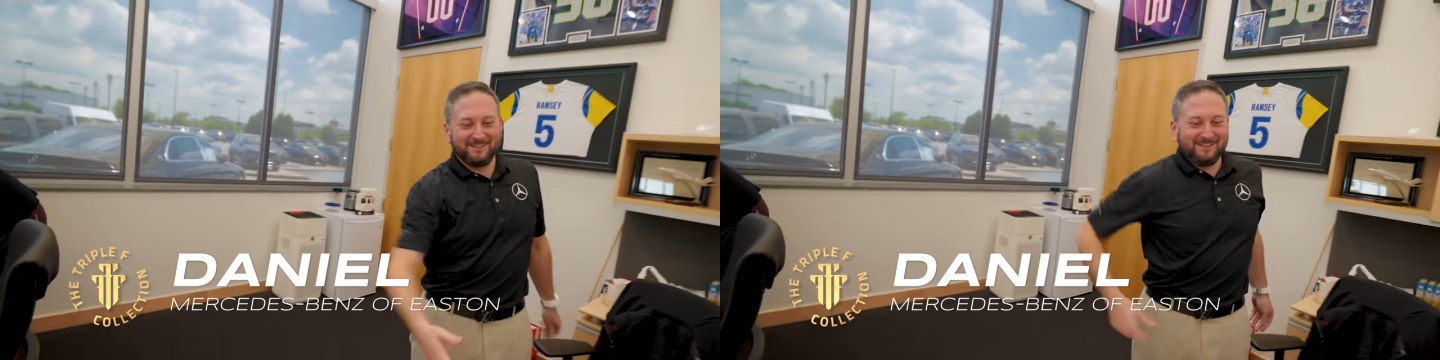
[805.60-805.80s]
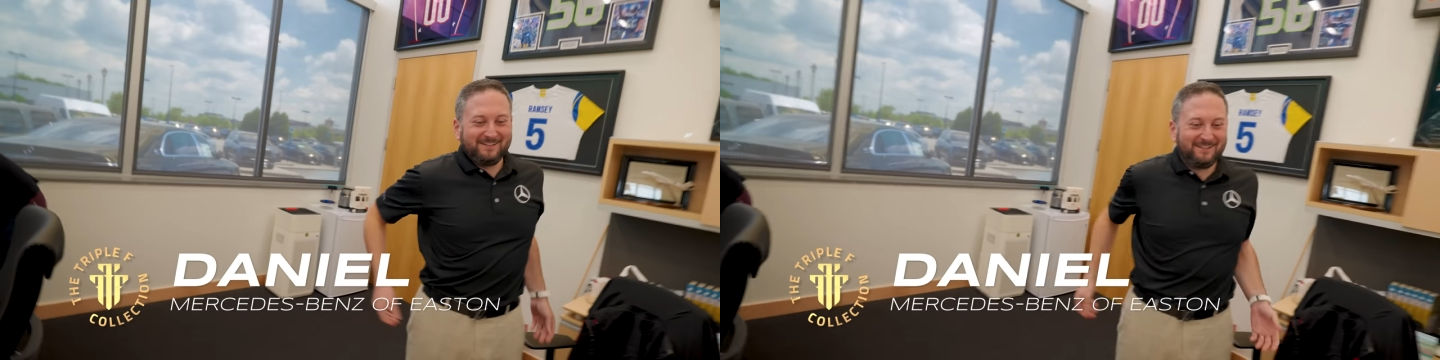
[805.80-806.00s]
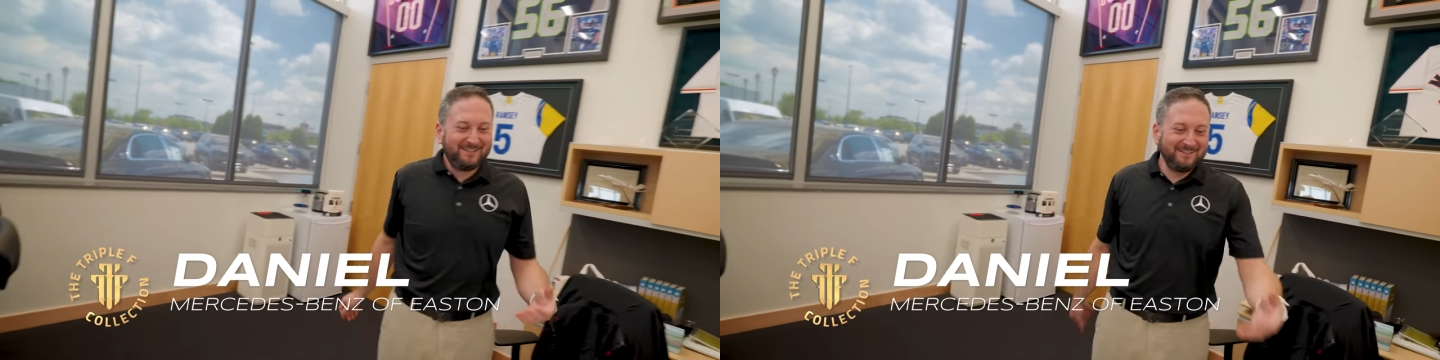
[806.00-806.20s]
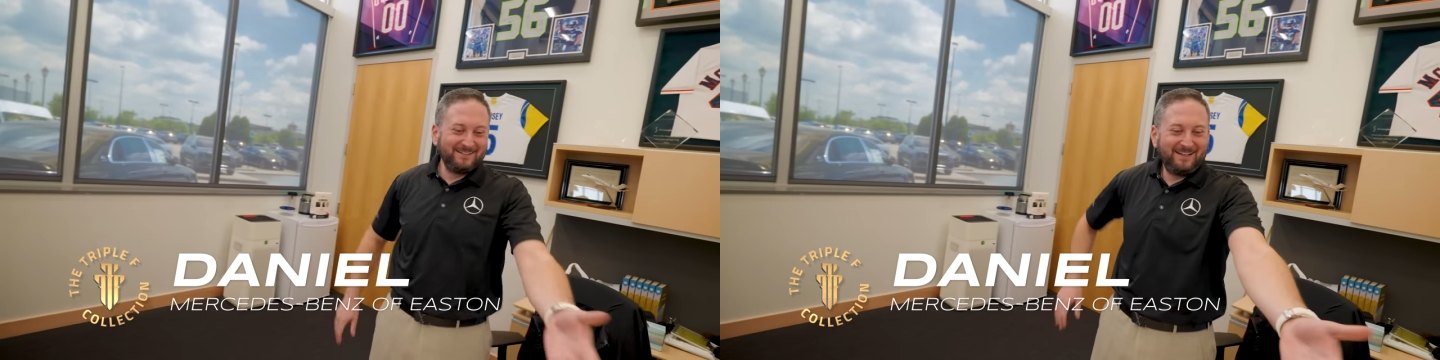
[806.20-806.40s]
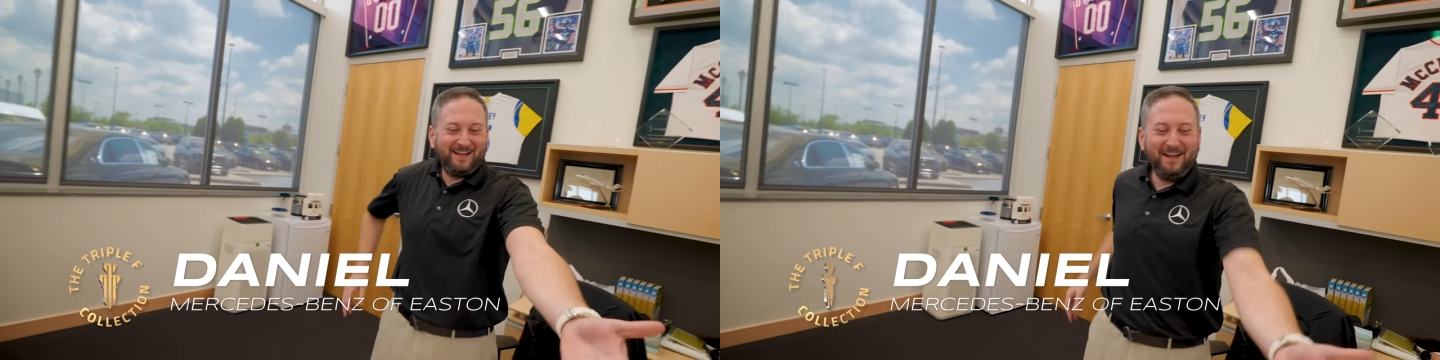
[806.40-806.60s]
Yes.
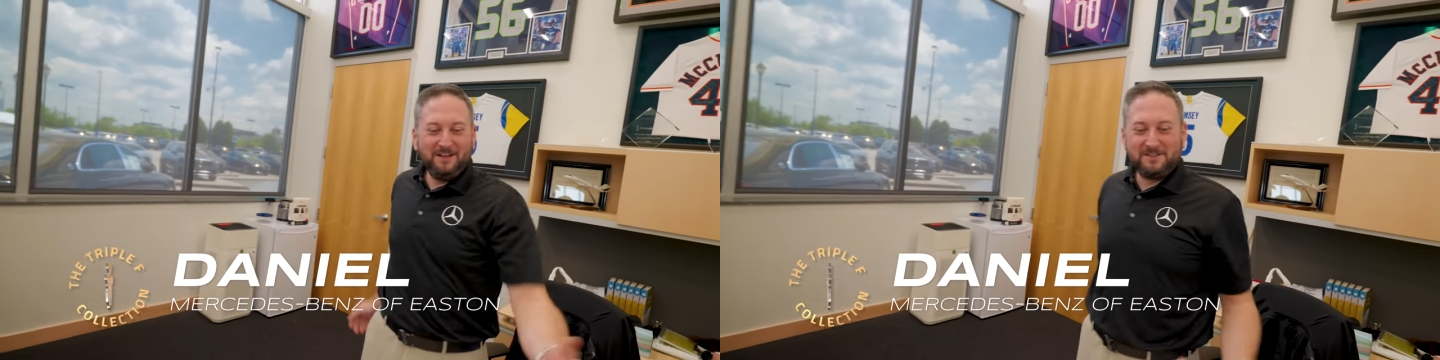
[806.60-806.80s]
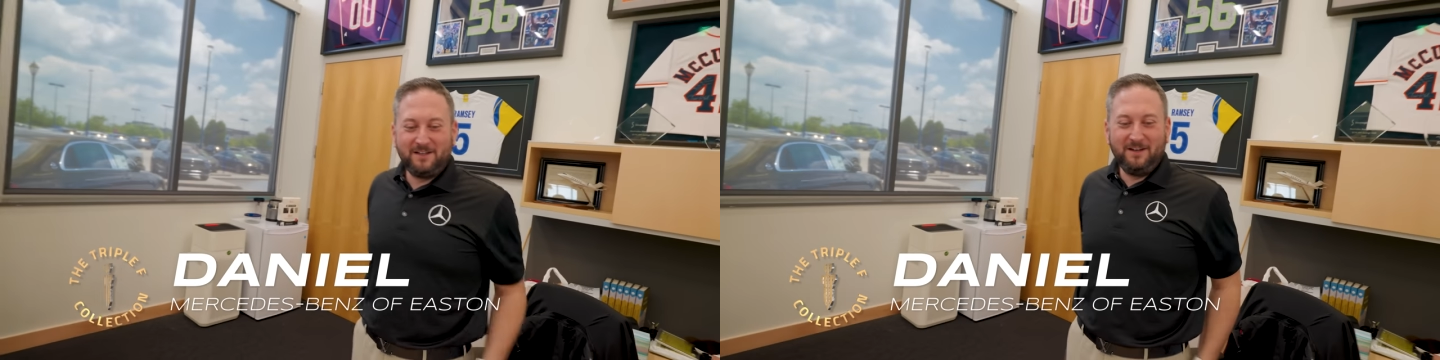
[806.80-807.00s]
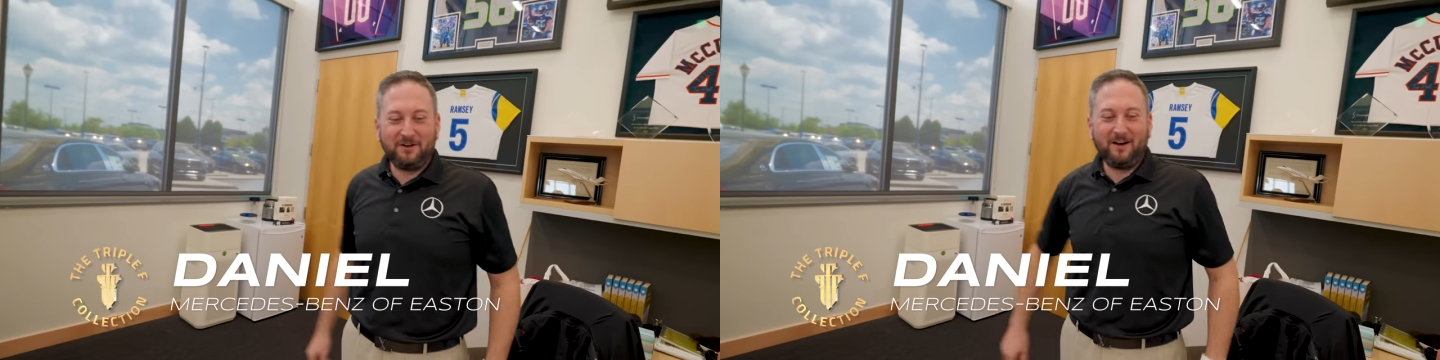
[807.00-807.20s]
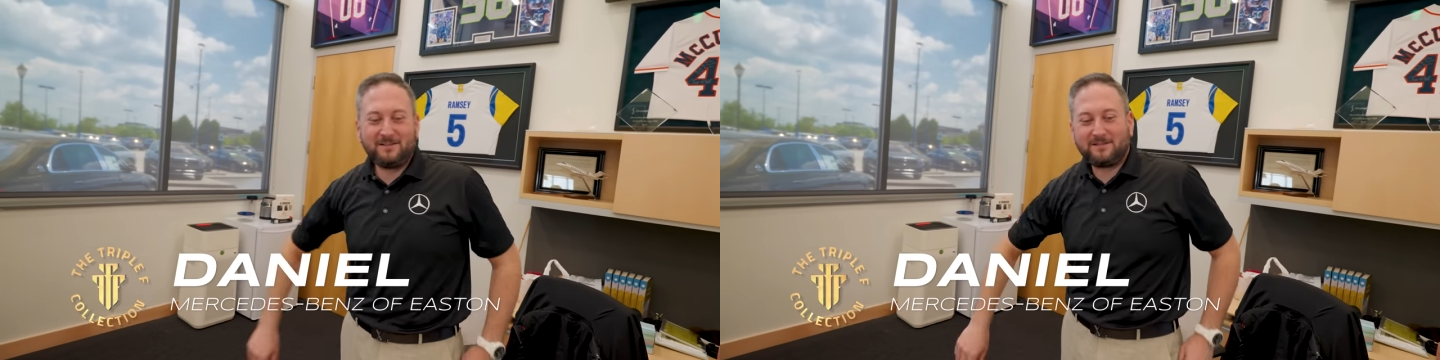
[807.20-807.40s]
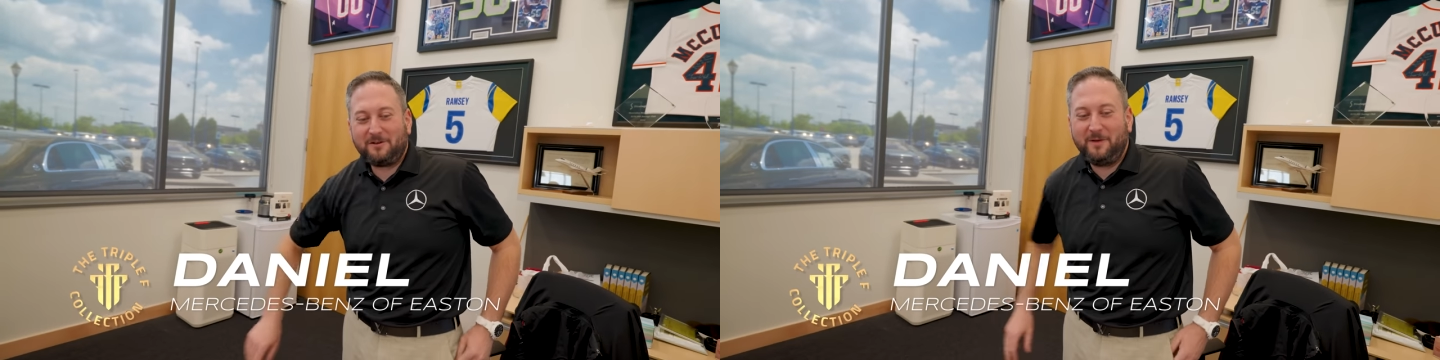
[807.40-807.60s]
The hand seen
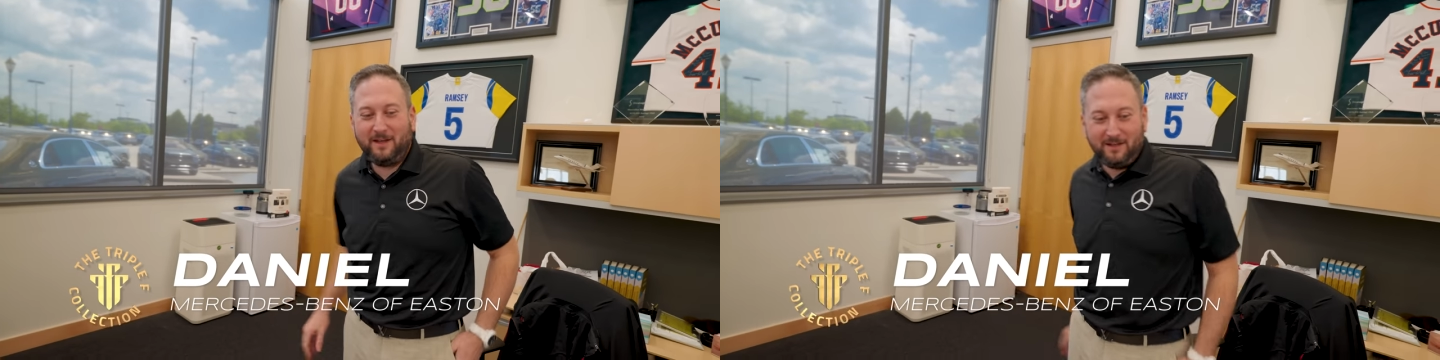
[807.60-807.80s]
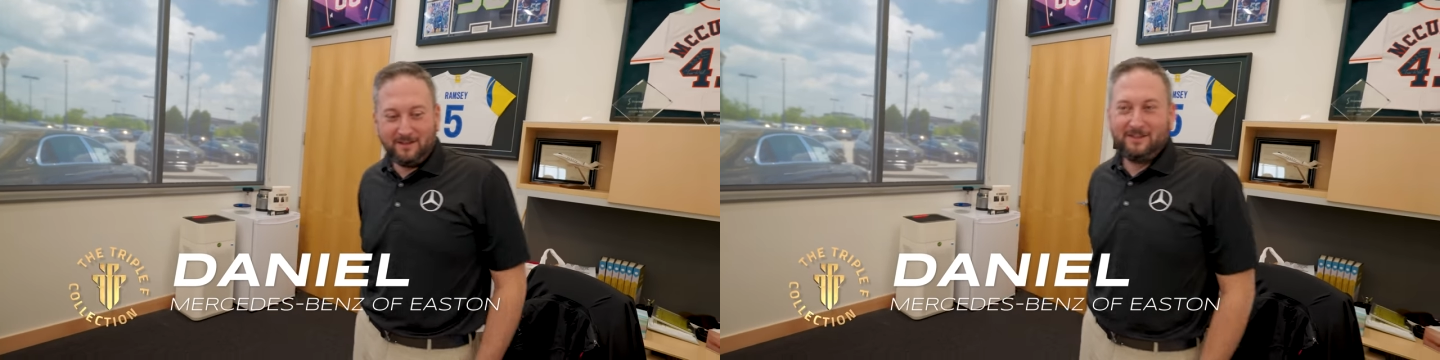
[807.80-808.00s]
across so many.